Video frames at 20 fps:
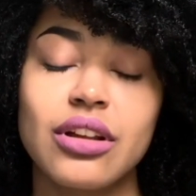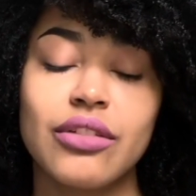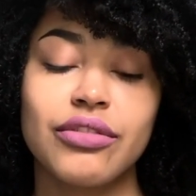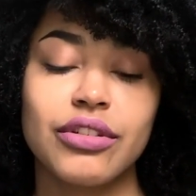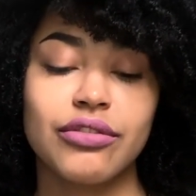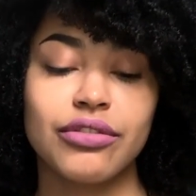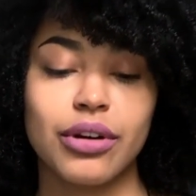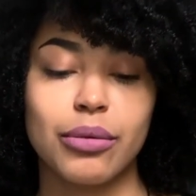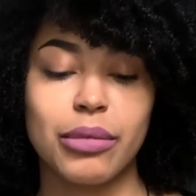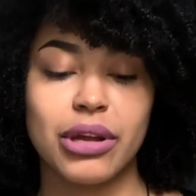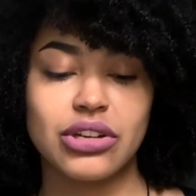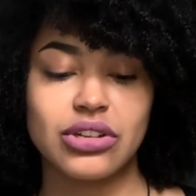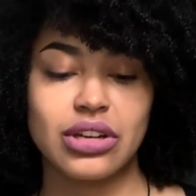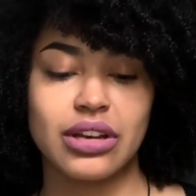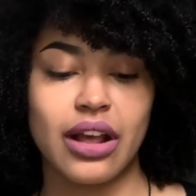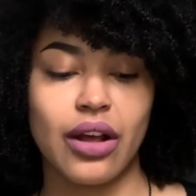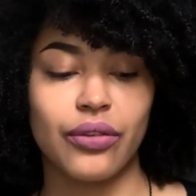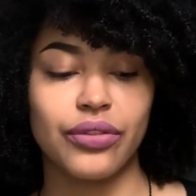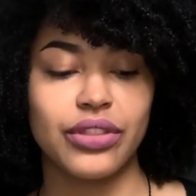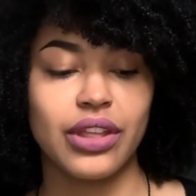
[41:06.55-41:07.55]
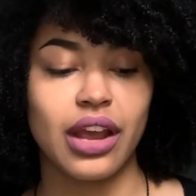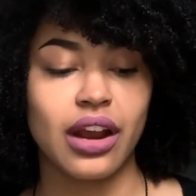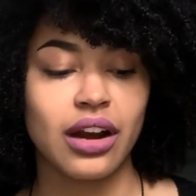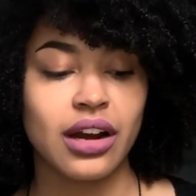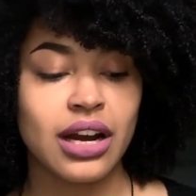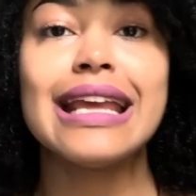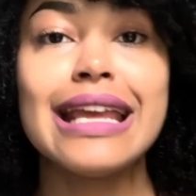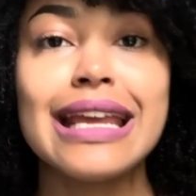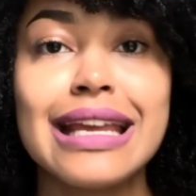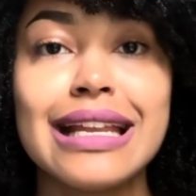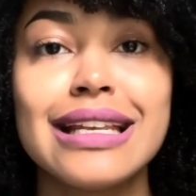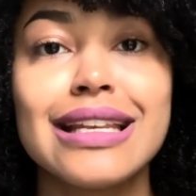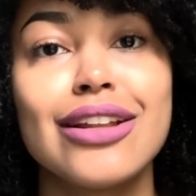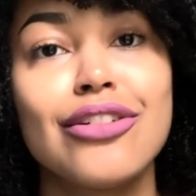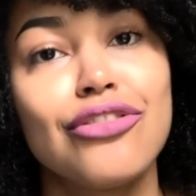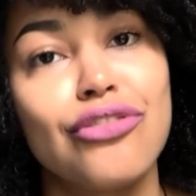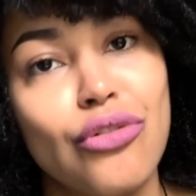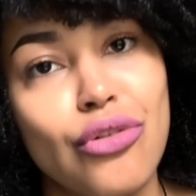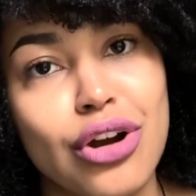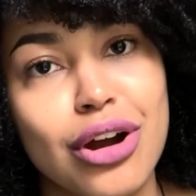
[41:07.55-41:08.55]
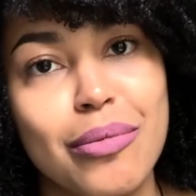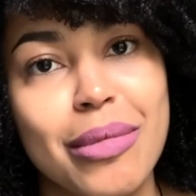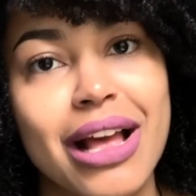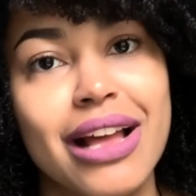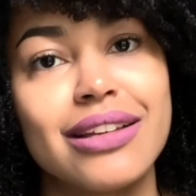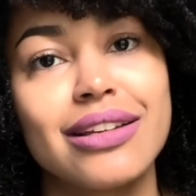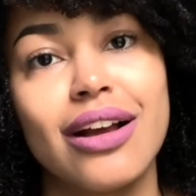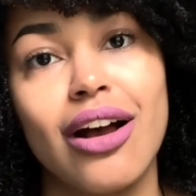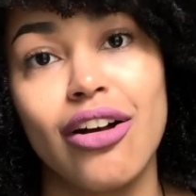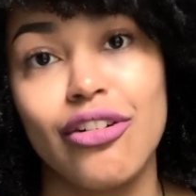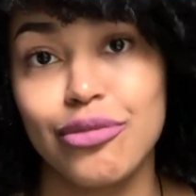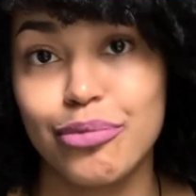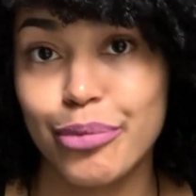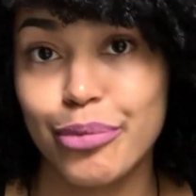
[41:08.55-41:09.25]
of information out there in the format of